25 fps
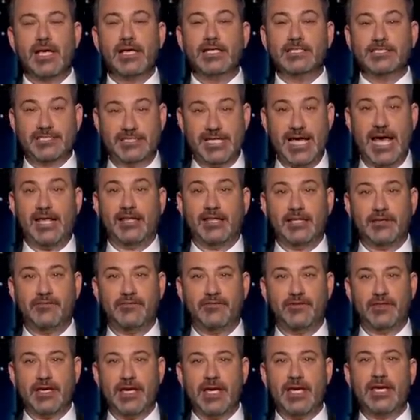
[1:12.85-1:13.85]
Sadly
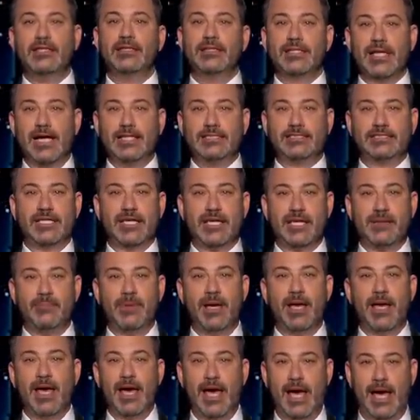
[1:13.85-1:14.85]
for the Heat, that team
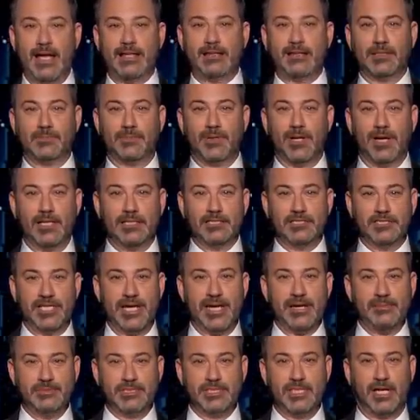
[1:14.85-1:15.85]
had LeBron
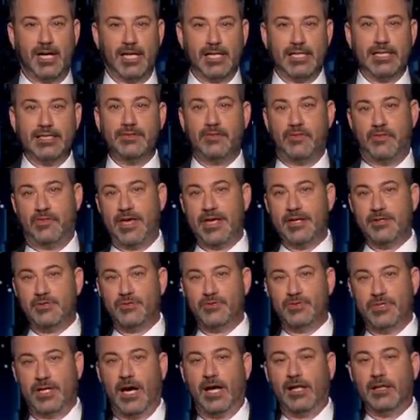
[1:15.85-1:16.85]
James on it. They
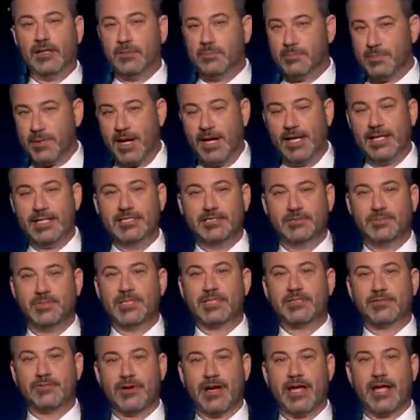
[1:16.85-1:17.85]
do not. LeBron has
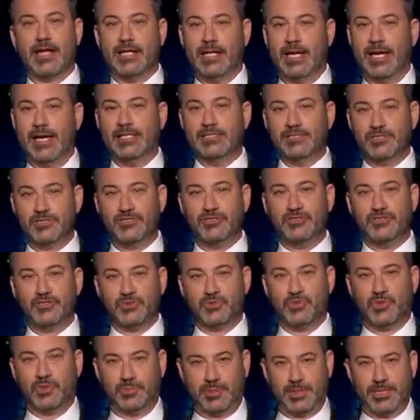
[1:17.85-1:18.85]
been great as
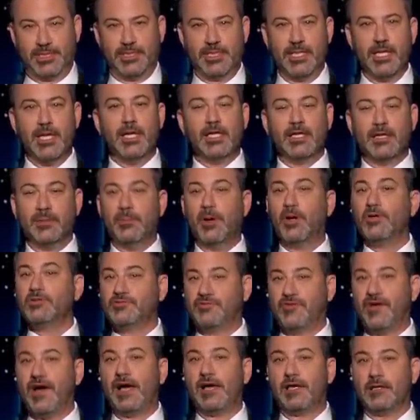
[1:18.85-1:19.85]
usual, but the
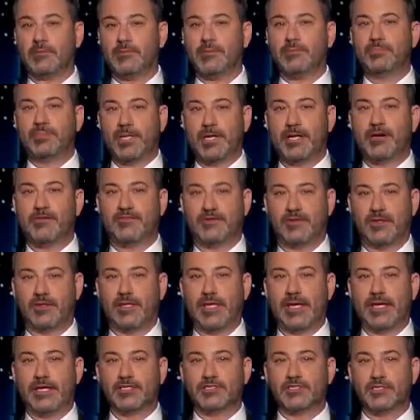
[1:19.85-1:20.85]
most valuable player for the
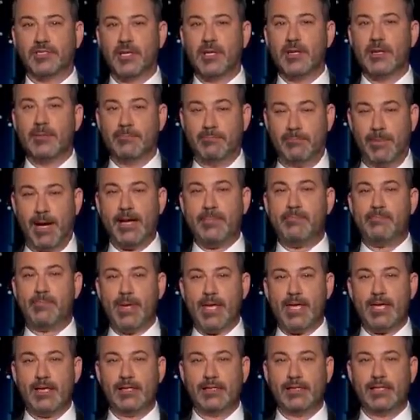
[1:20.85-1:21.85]
Lakers might
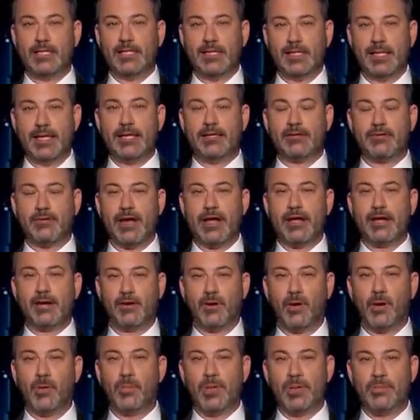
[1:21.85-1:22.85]
be the late, great
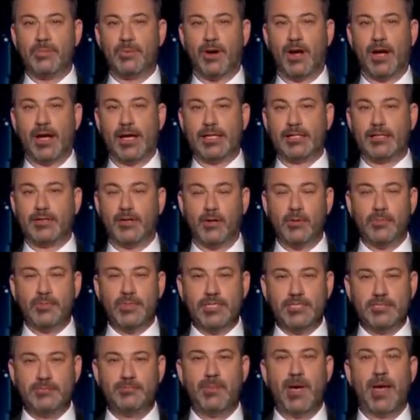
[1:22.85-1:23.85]
Kobe Bryant.
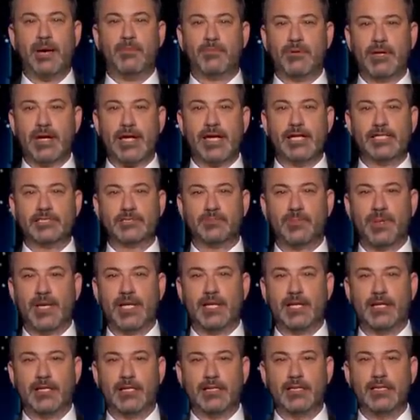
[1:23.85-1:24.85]
Kobe's memory has
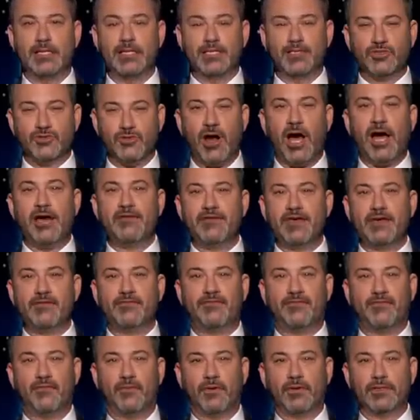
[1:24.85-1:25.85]
been a driving
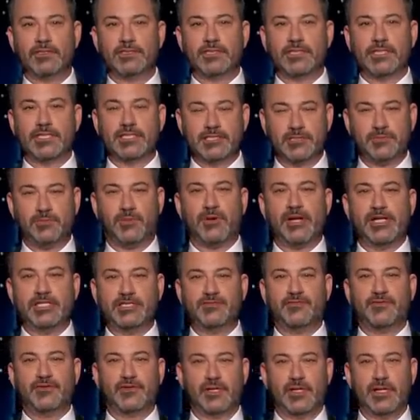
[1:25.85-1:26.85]
force and
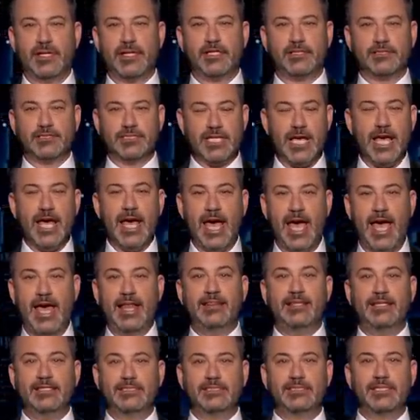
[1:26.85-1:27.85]
inspiration for the Lakers
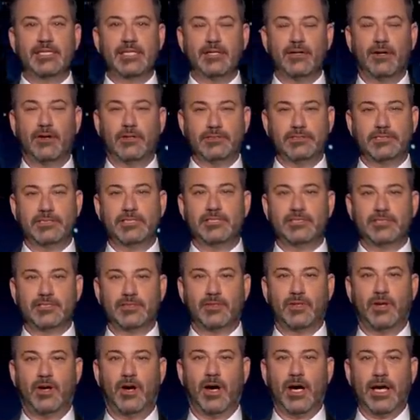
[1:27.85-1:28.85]
and this city all season
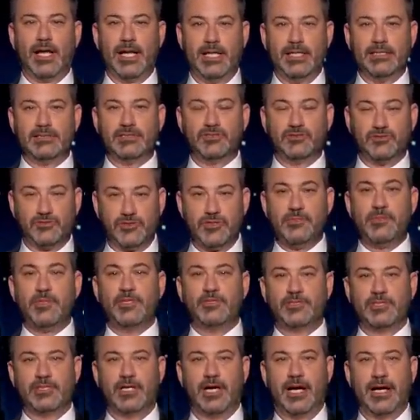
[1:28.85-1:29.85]
long. And as a
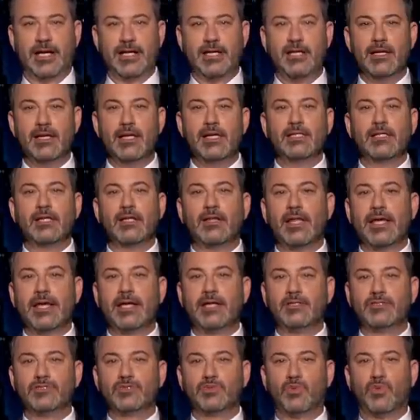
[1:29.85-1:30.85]
tribute tonight, the
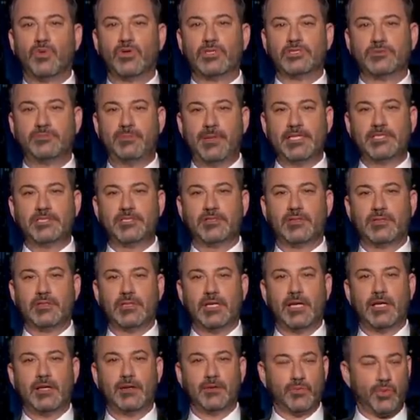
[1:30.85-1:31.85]
Lakers wore special,
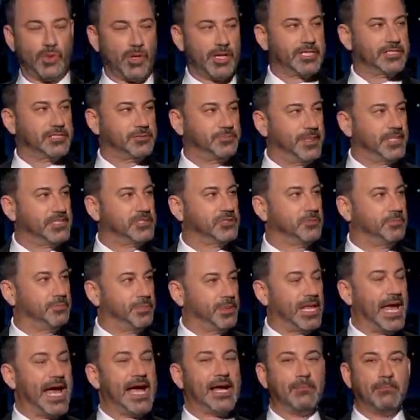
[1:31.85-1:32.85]
uh, are wearing special
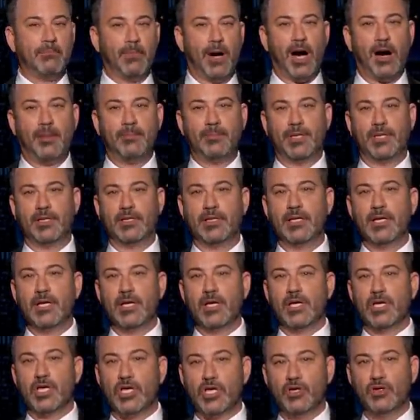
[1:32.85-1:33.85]
Black Mamba
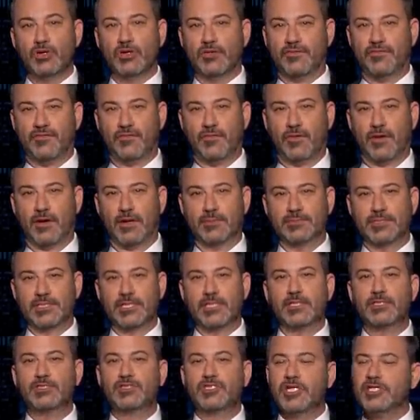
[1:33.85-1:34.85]
uniforms.
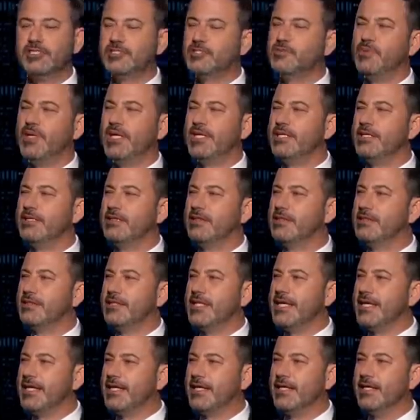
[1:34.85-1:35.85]
It, just when you
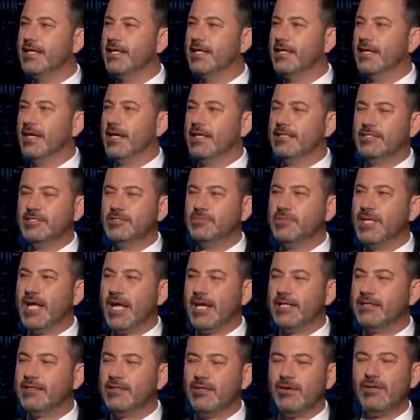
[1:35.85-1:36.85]
think, just when
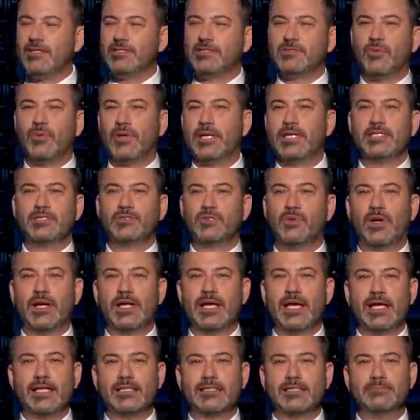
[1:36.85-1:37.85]
I thought twenty
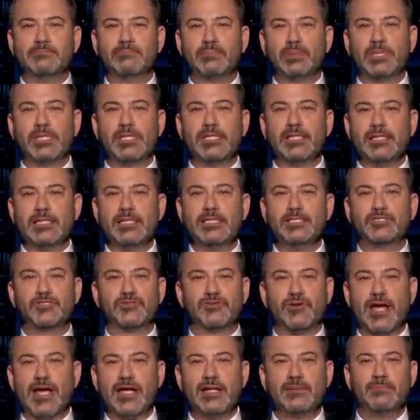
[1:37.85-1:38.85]
twenty had completely
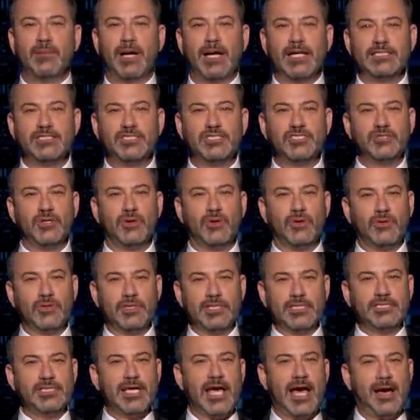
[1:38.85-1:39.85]
drained my soul,
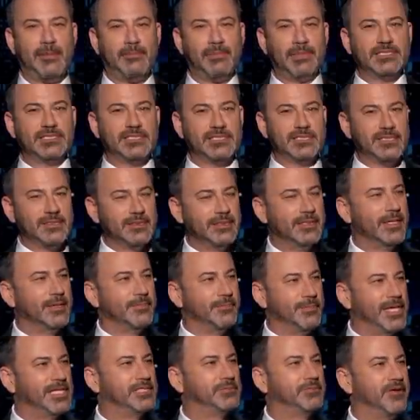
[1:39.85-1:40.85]
this happens, and it
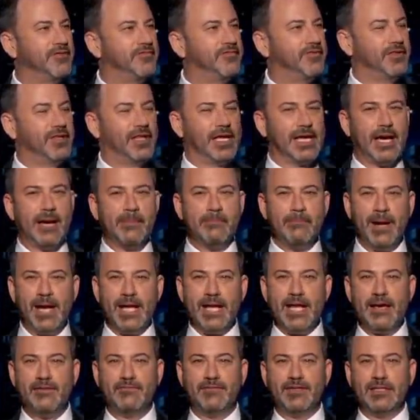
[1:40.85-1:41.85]
makes me feel like I
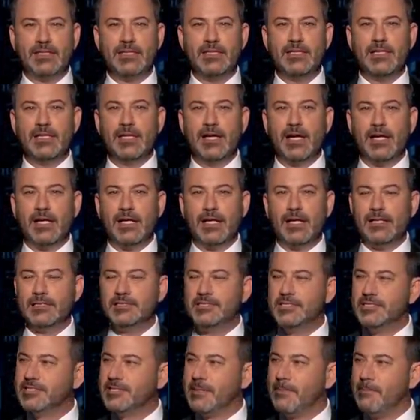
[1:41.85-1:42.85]
might have a Uh,
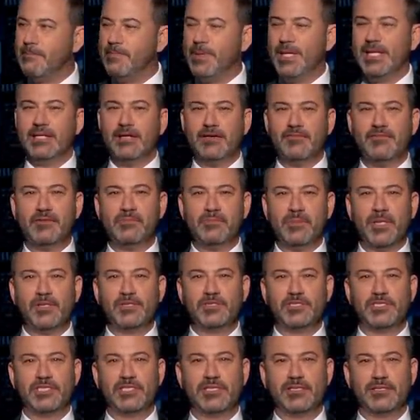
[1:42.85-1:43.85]
just a bit of
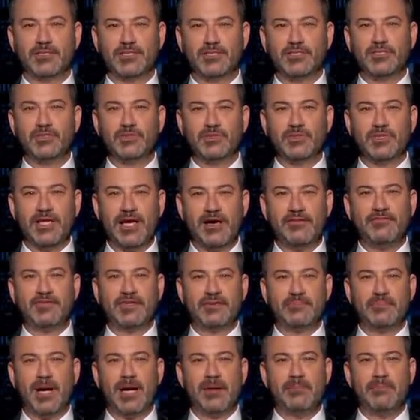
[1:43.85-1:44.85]
emotion or two left
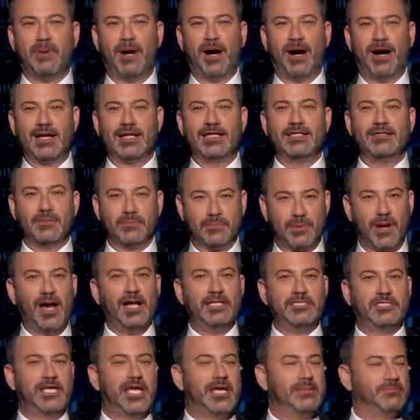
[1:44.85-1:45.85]
in my body.
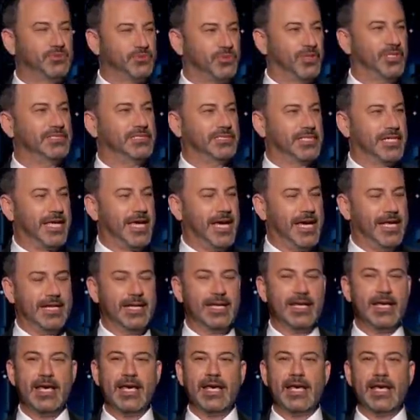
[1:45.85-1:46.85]
LeBron James, once again,
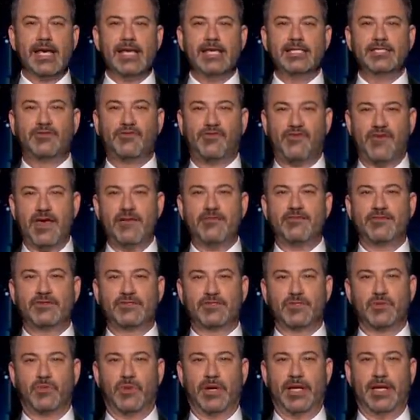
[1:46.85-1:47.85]
is favored
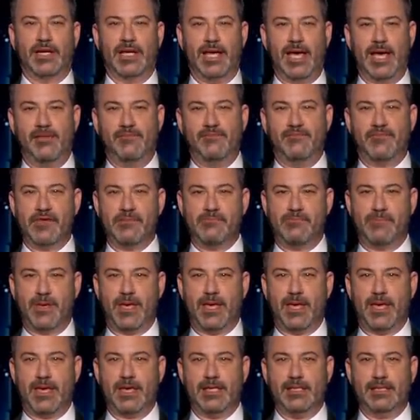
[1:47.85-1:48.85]
to win M V
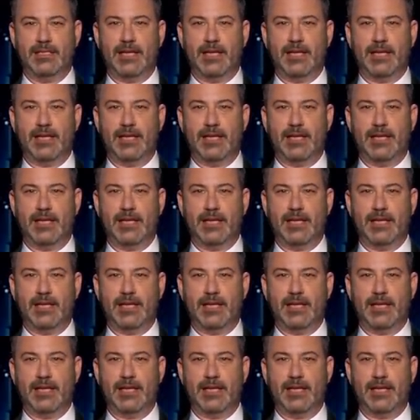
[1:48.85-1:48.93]
P.